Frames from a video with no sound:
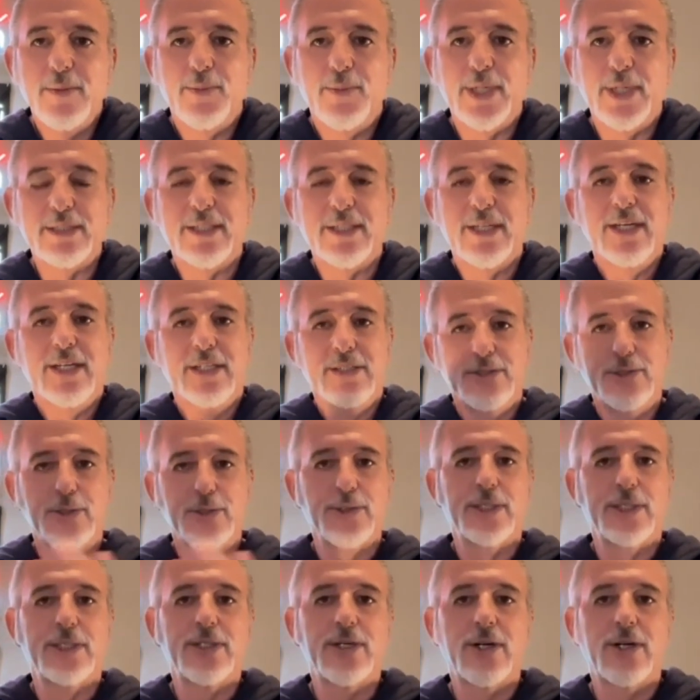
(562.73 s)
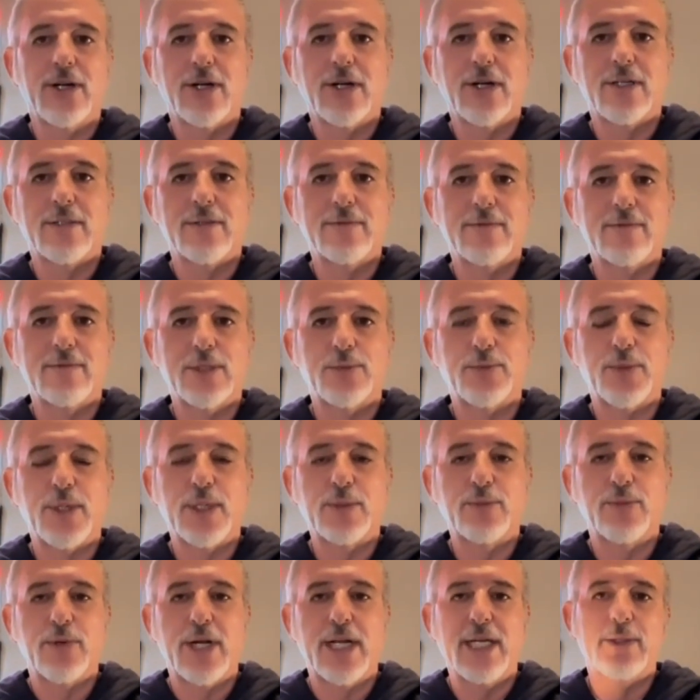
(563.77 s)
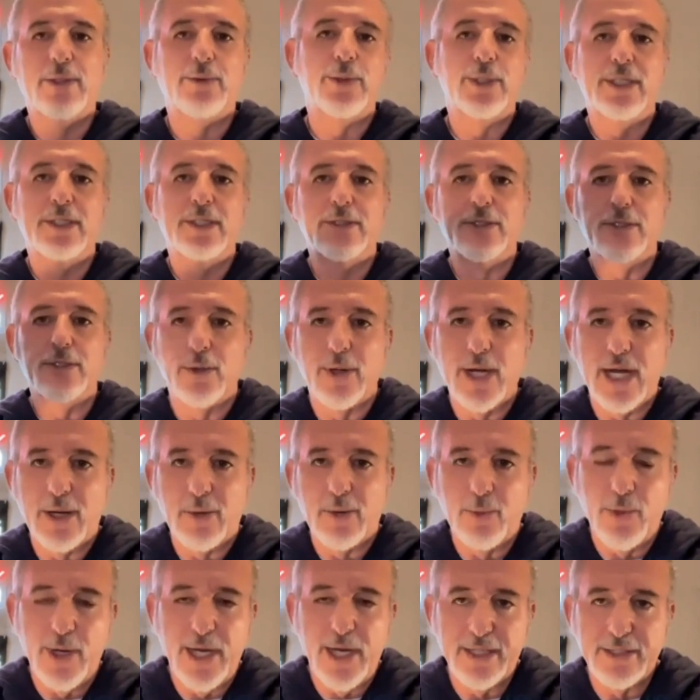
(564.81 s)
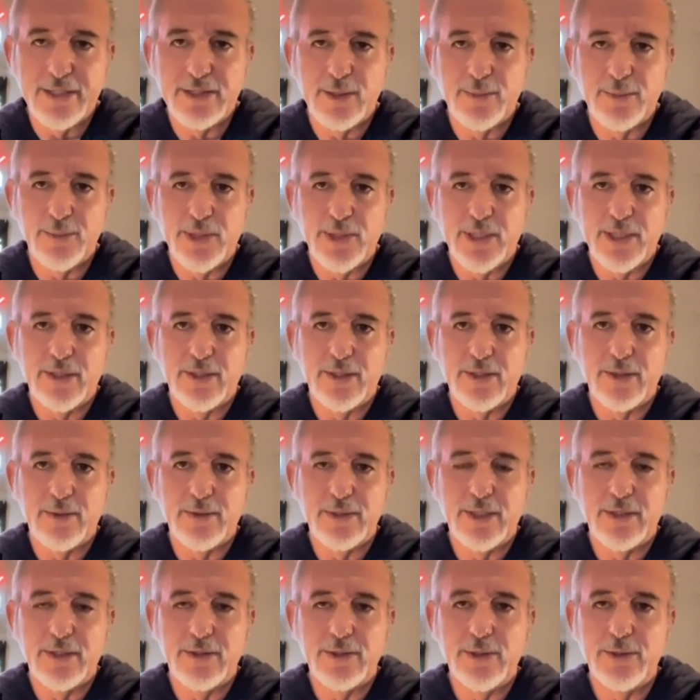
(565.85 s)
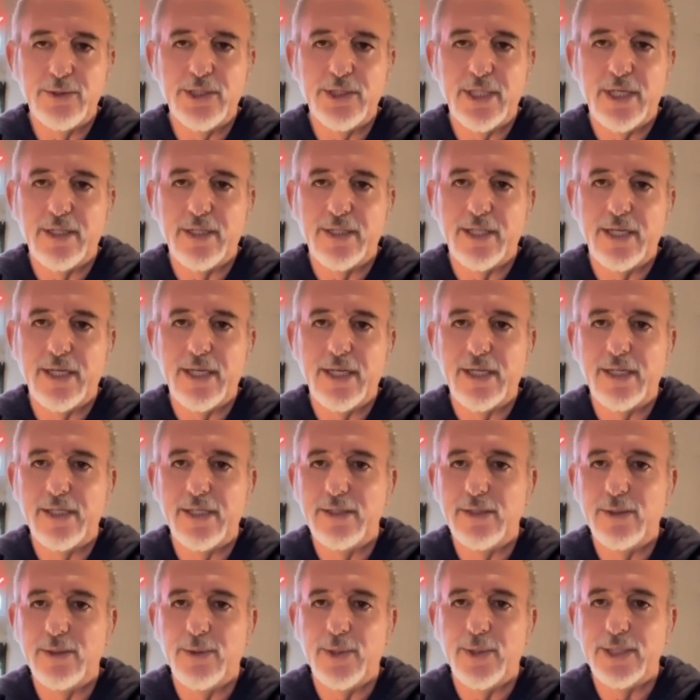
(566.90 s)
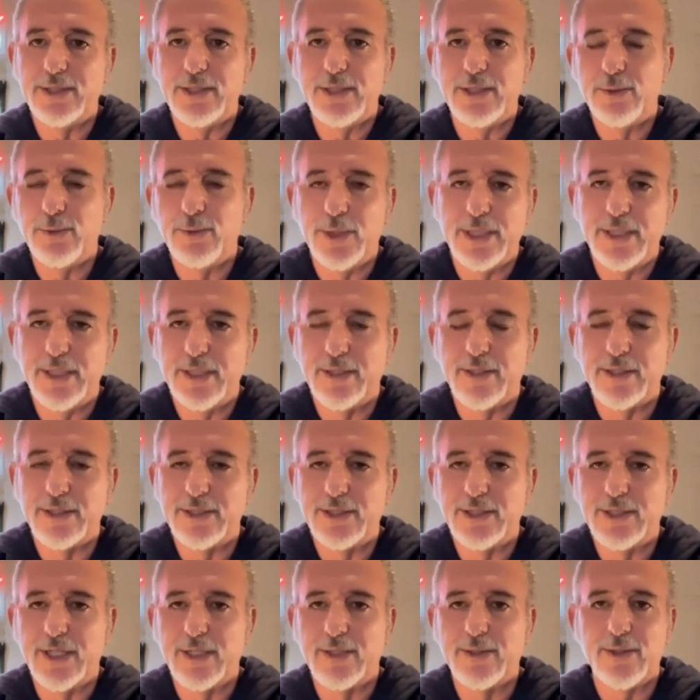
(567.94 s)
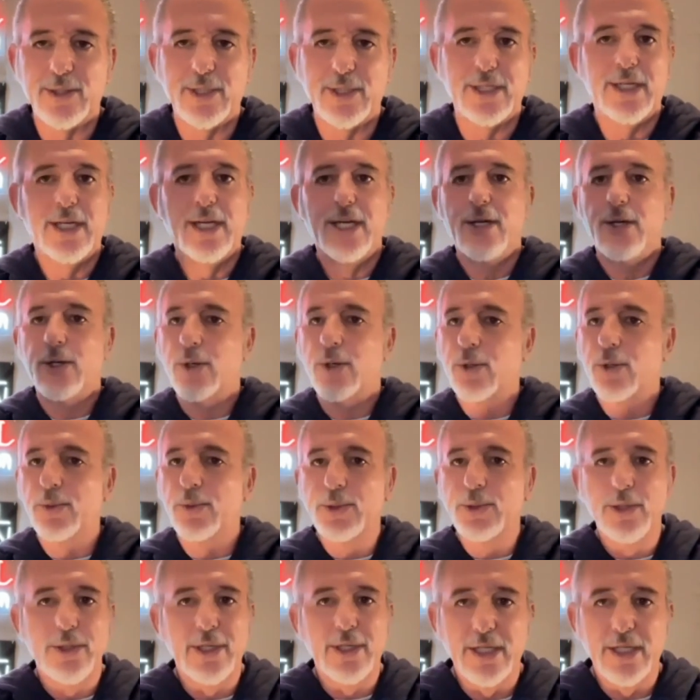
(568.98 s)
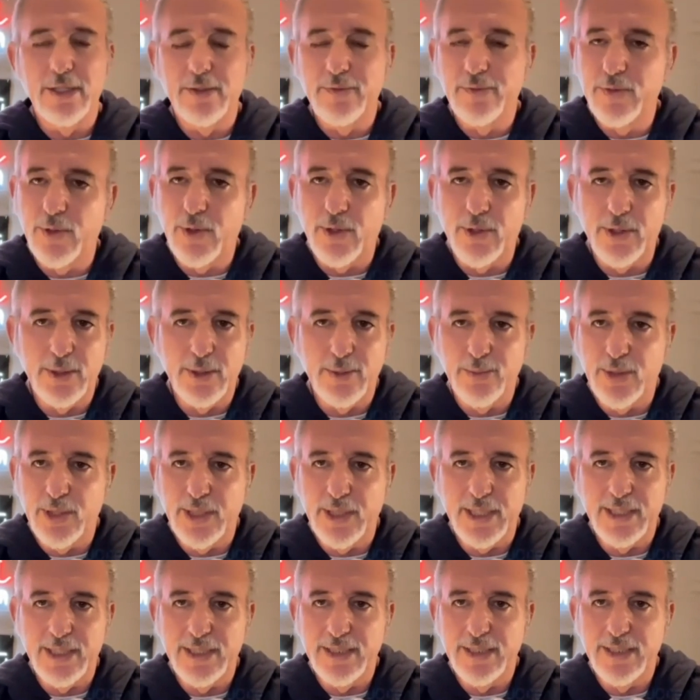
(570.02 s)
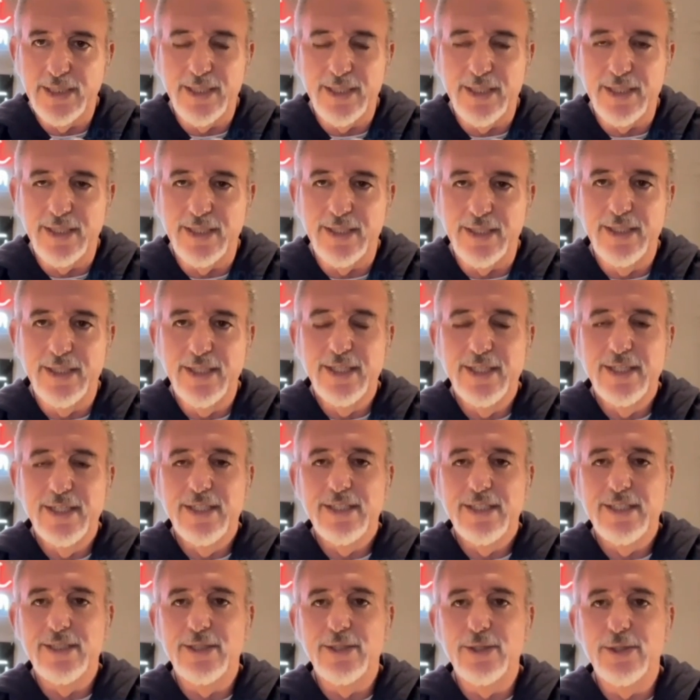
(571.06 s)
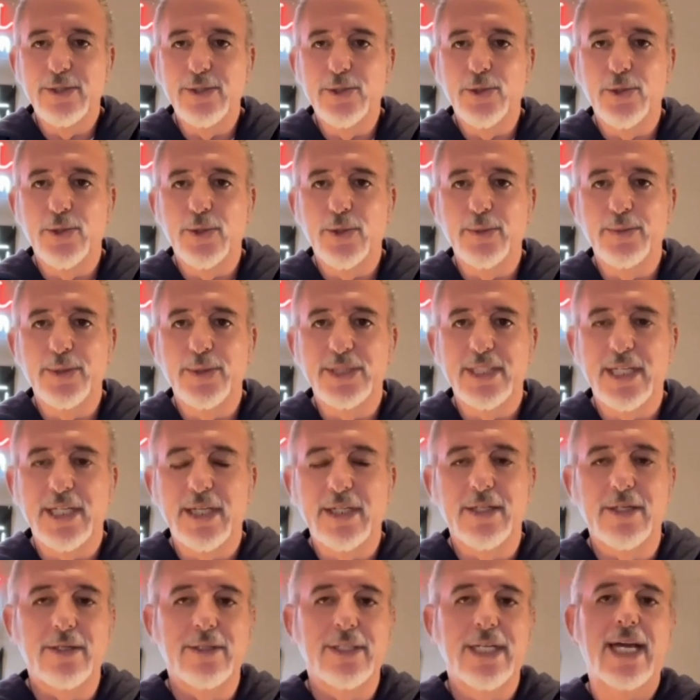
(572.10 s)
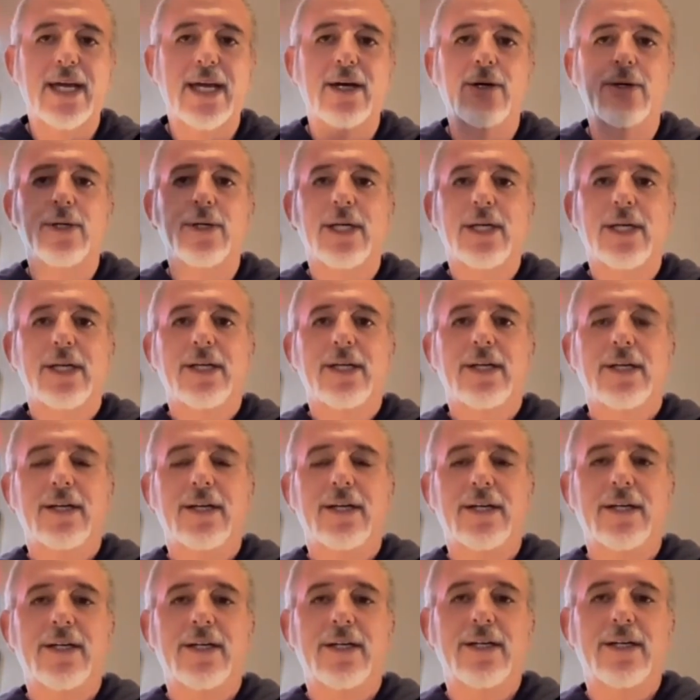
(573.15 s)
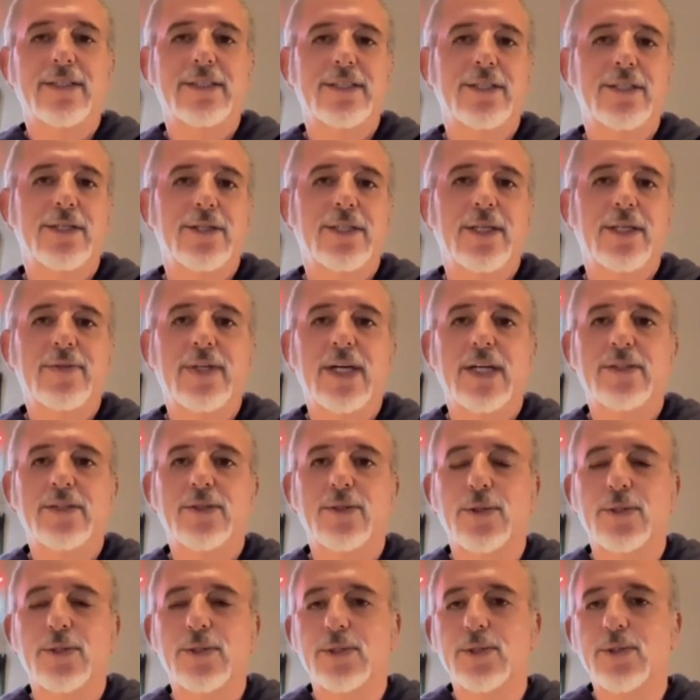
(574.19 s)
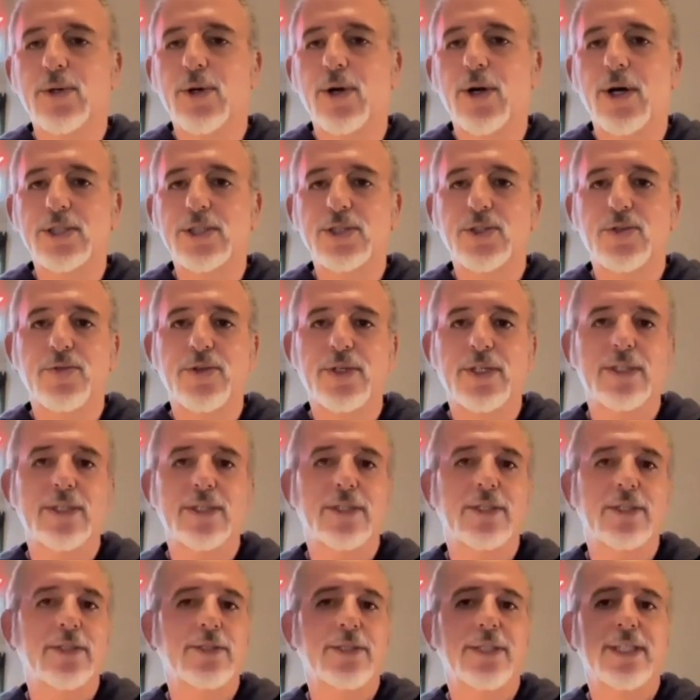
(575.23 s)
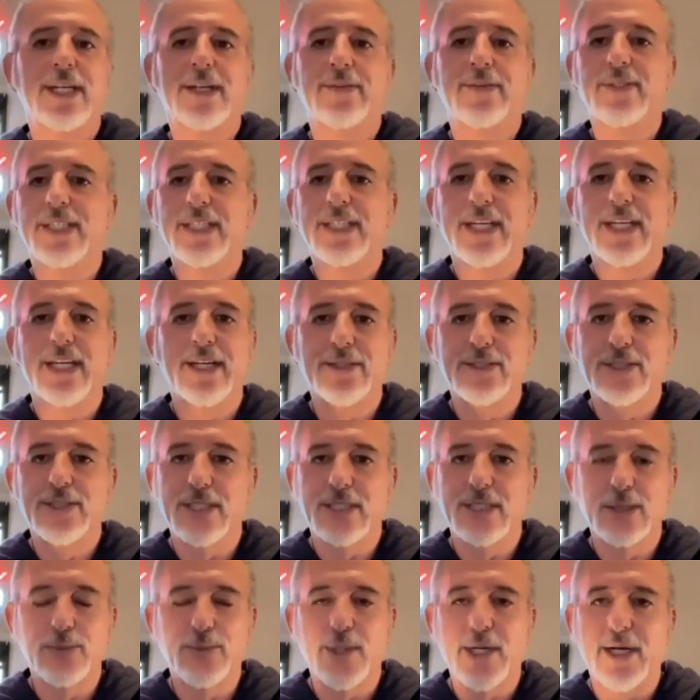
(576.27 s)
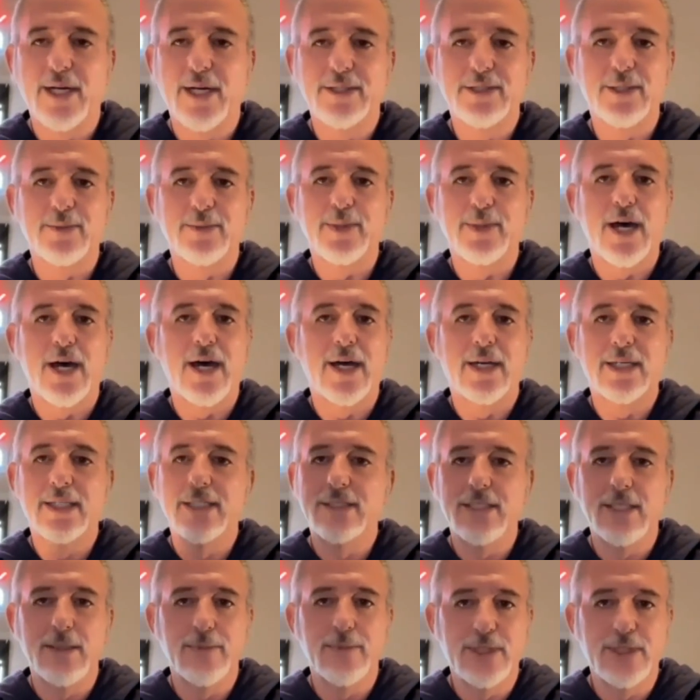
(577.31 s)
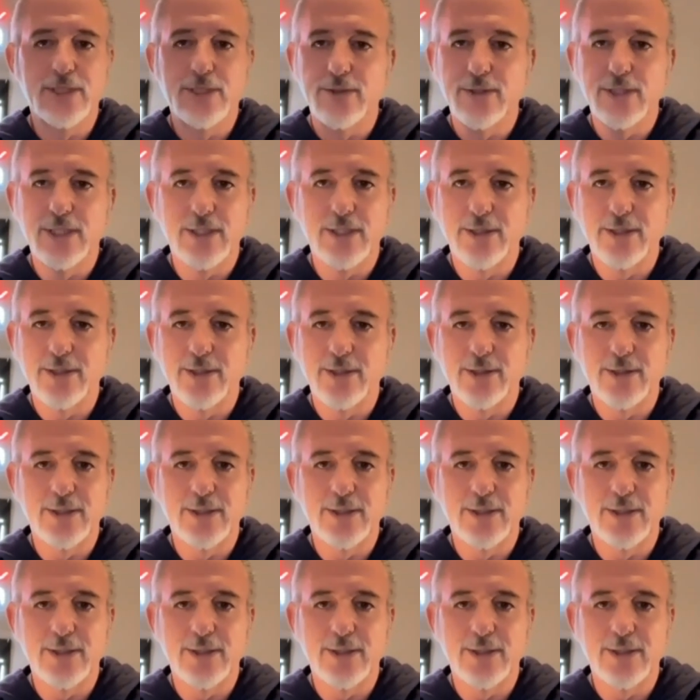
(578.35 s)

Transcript: But during our spring break, we'd either go out west and play all the you know U C L A, U S C, Whittier, et cetera, or we go down to Florida and play in uh, you know the tournaments down there now. Uh, you know, they've got their own lacrosse field and everything else, and it's blossomed. The hockey team is still killer.